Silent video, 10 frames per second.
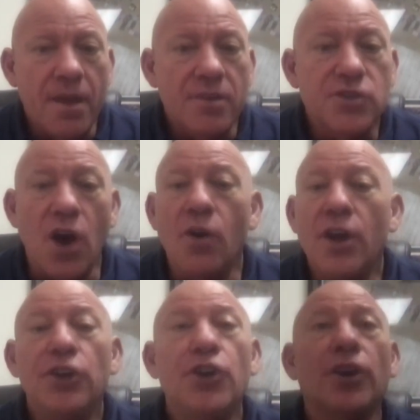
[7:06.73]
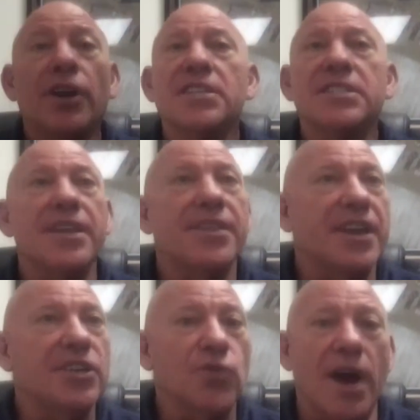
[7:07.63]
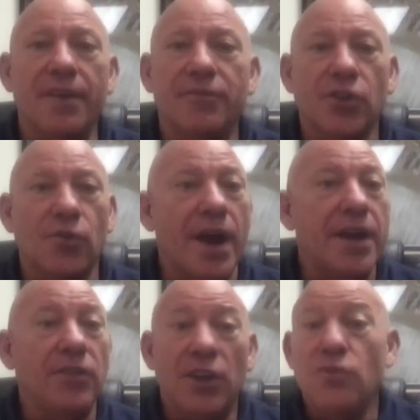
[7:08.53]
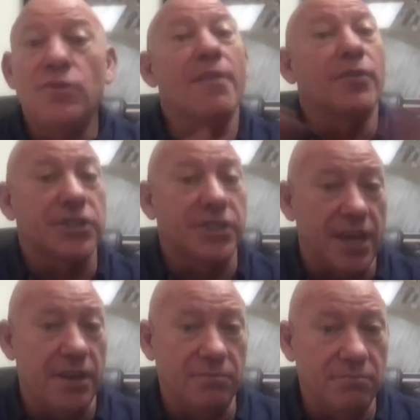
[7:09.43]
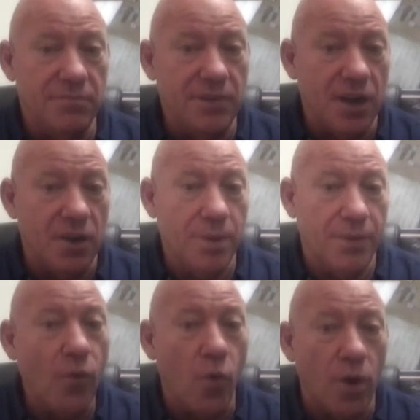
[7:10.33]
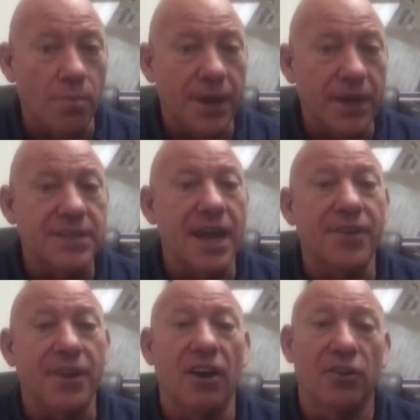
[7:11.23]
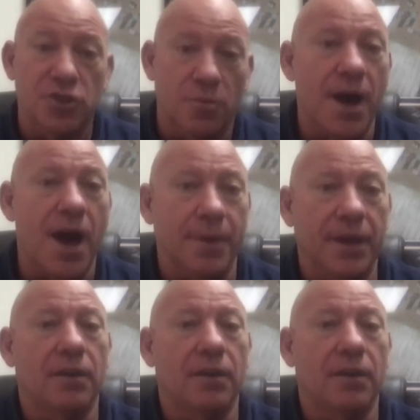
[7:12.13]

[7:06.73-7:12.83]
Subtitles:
So you're going to see things right after the rain that you never see before, because now the colors are popping.